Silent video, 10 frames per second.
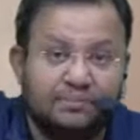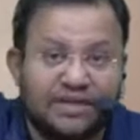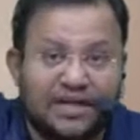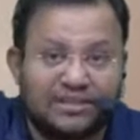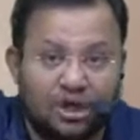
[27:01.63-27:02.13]

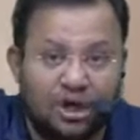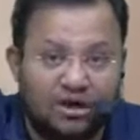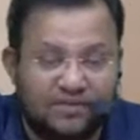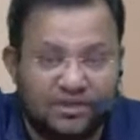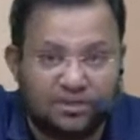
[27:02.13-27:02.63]
tax law,
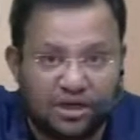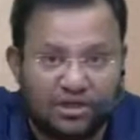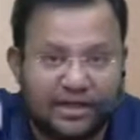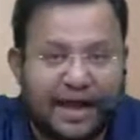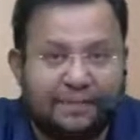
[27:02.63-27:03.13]
when you learn
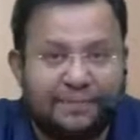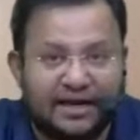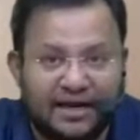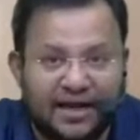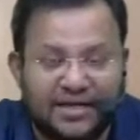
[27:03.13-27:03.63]
capital
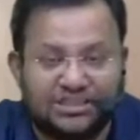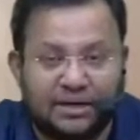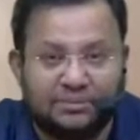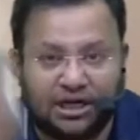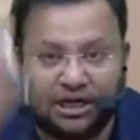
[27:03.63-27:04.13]
gain
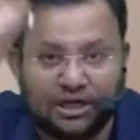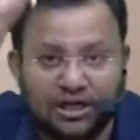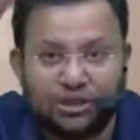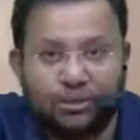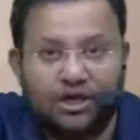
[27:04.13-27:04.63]
chapter,
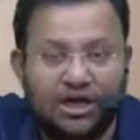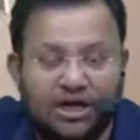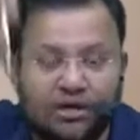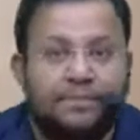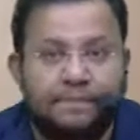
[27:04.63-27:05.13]
you will learn
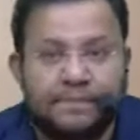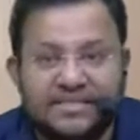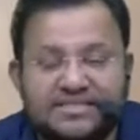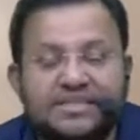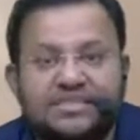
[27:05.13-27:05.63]

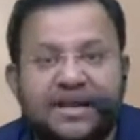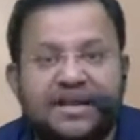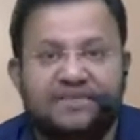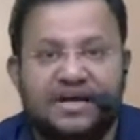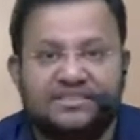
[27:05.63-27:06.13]
BC
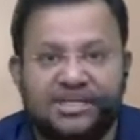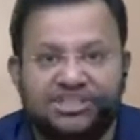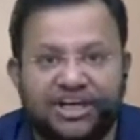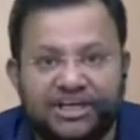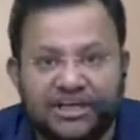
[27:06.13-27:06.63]
Srinivasa
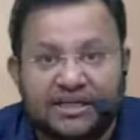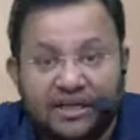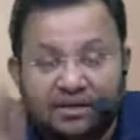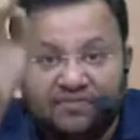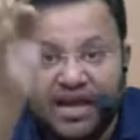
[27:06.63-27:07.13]
Shetty,
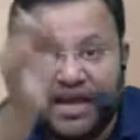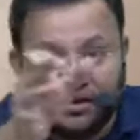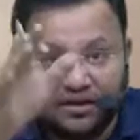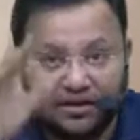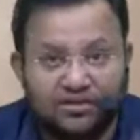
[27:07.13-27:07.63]
where
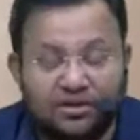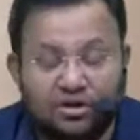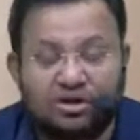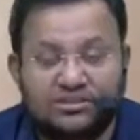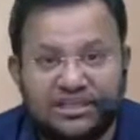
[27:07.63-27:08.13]
the
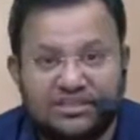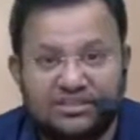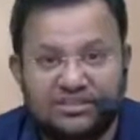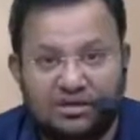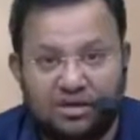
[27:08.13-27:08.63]
section
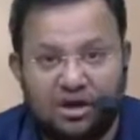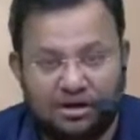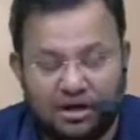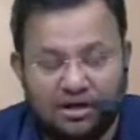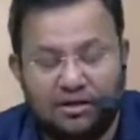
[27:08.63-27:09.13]
or
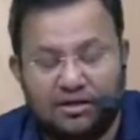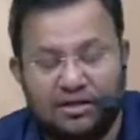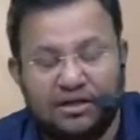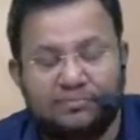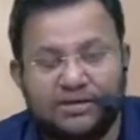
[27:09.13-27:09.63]

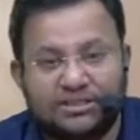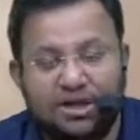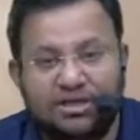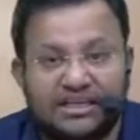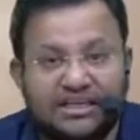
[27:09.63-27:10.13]
income tax law
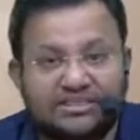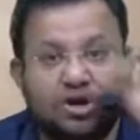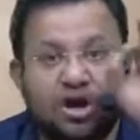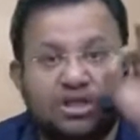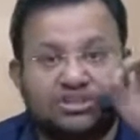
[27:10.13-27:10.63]
says
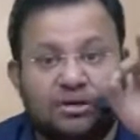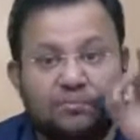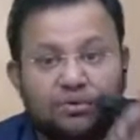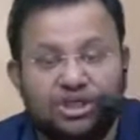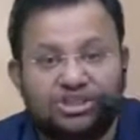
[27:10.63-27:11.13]
cost of
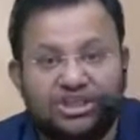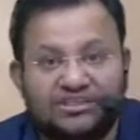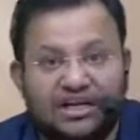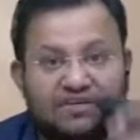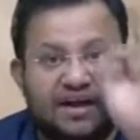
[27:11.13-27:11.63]
bonus shares
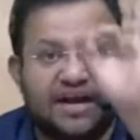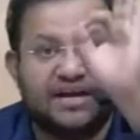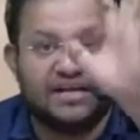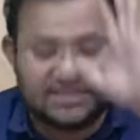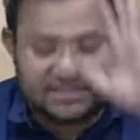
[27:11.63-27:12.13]
acquired
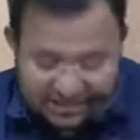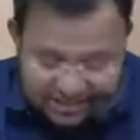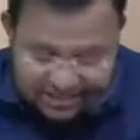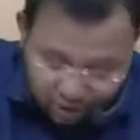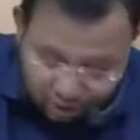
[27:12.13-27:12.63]
is
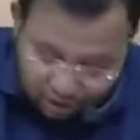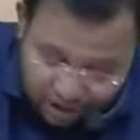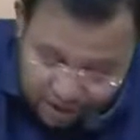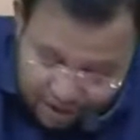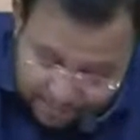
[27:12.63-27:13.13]
0.
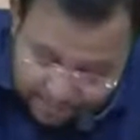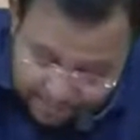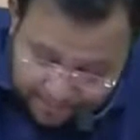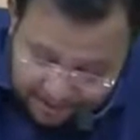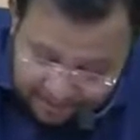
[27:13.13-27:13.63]

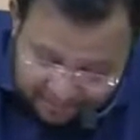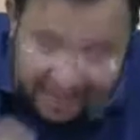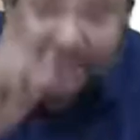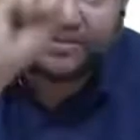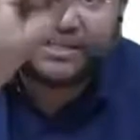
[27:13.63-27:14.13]
But
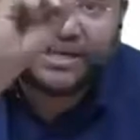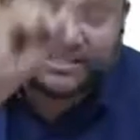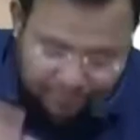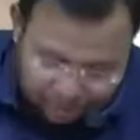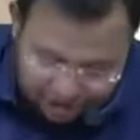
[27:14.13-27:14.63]
whenever there is a bonus